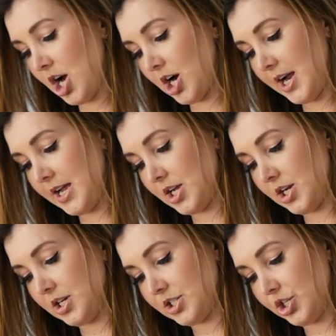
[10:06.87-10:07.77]
All right,
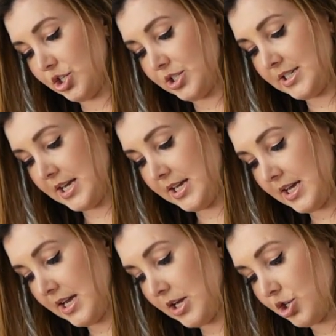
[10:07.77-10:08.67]
so you just take
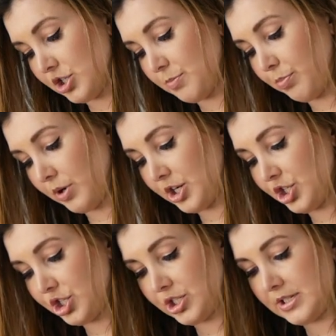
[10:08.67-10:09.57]
it and you just
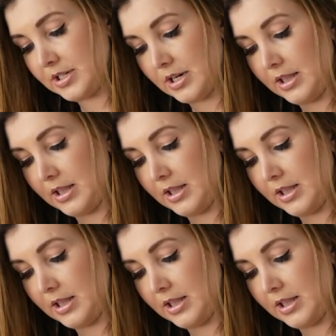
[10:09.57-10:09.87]
brush just